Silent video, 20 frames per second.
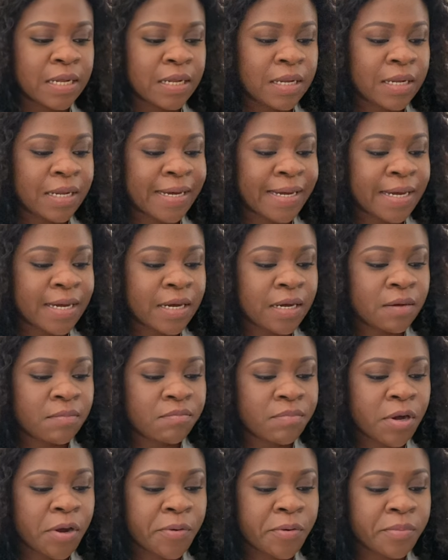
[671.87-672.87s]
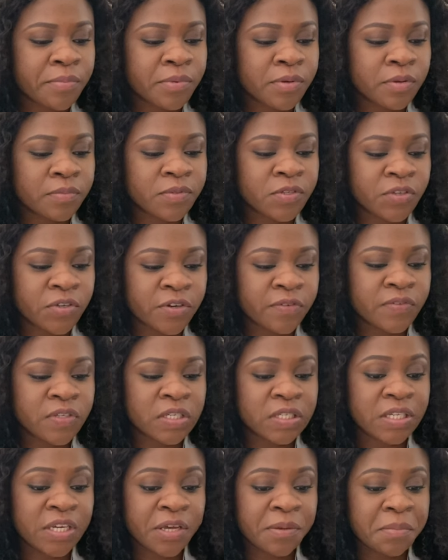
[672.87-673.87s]
like um, Balram observes,
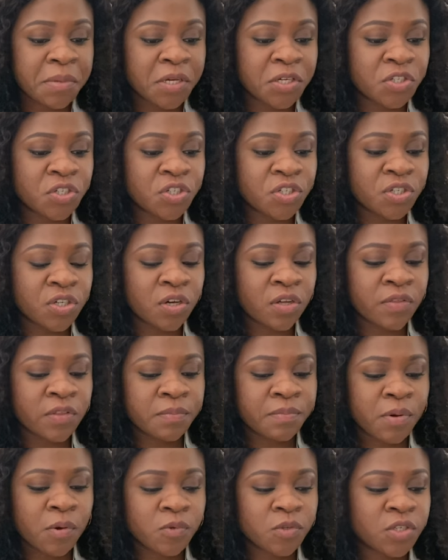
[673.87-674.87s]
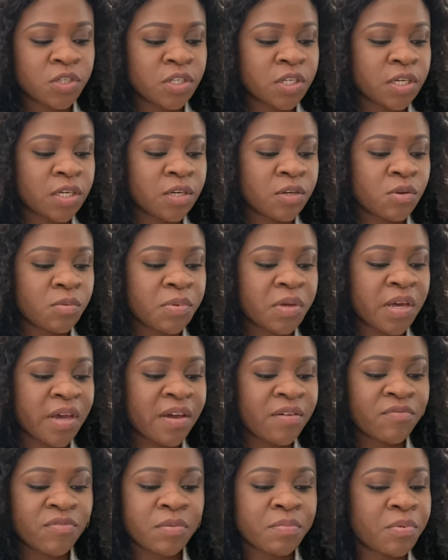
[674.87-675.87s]
his image on the poster could be
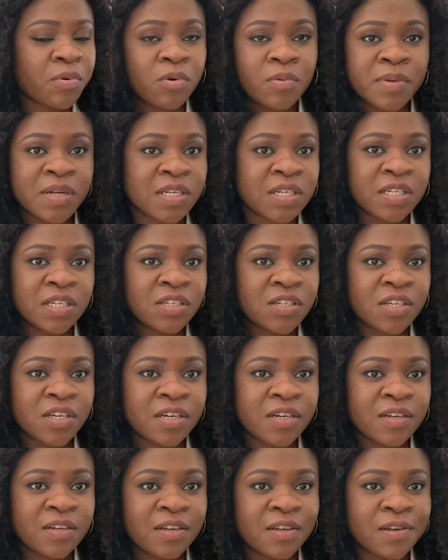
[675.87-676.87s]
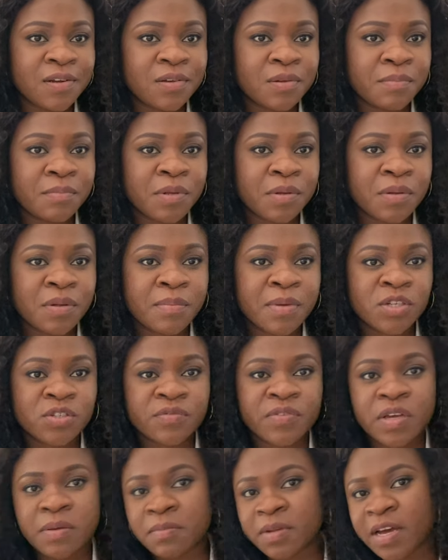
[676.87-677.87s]
every poor man in India. You know, the, image of
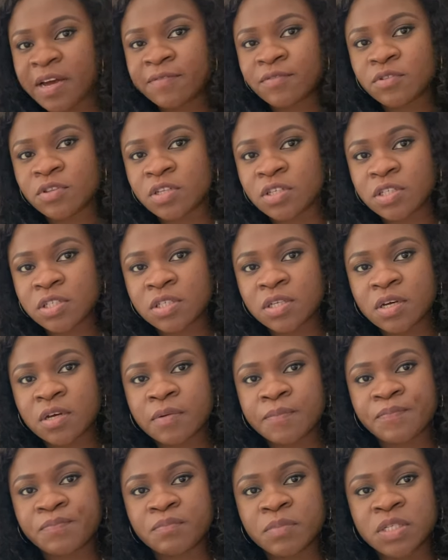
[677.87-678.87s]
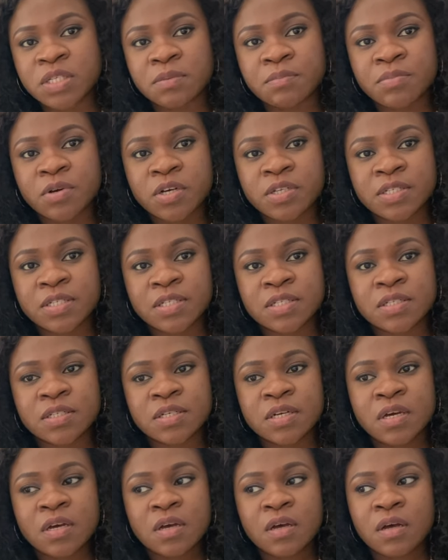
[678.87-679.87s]
him they have on this um, missing person,
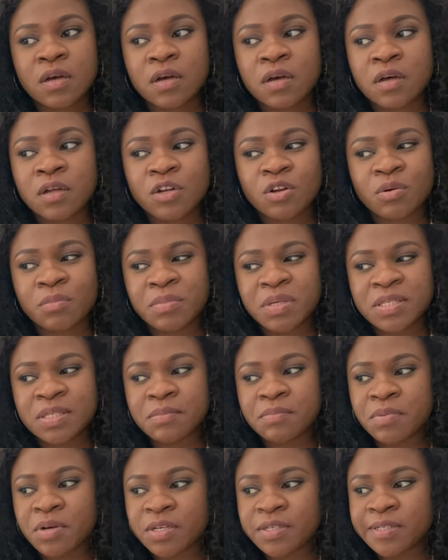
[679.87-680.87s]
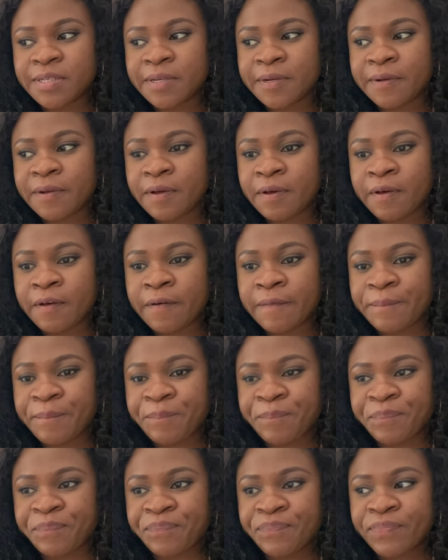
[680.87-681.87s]
uh, not missing person,
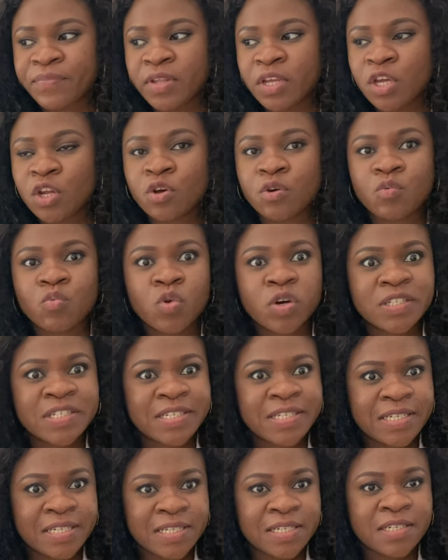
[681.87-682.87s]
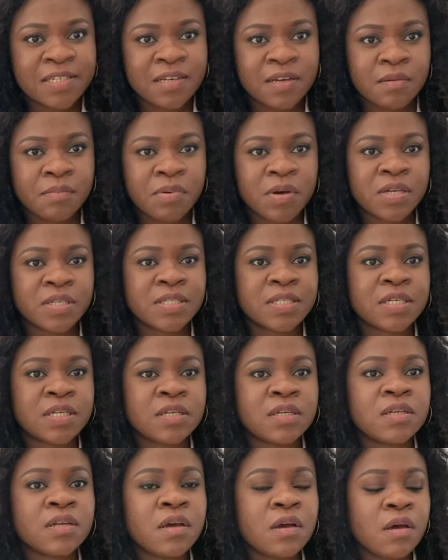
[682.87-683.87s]
um, you know, wanted
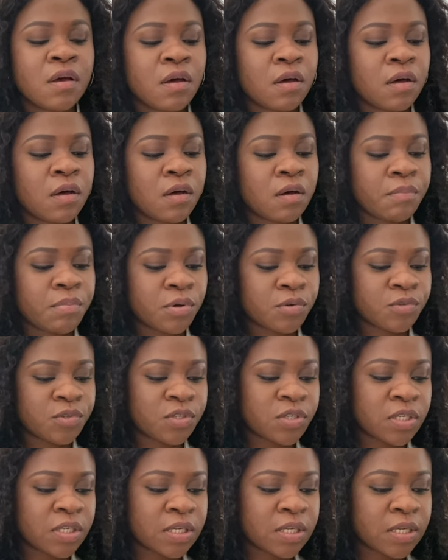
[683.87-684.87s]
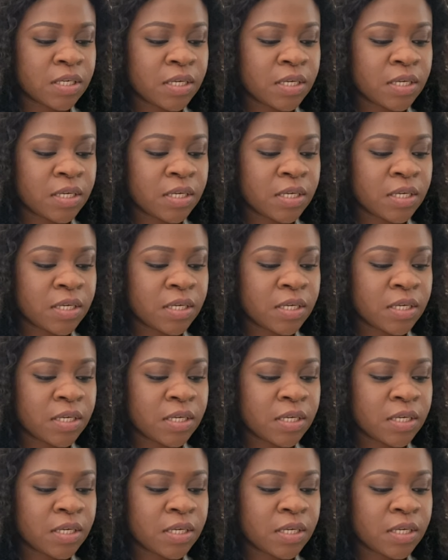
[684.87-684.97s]
person uh, poster.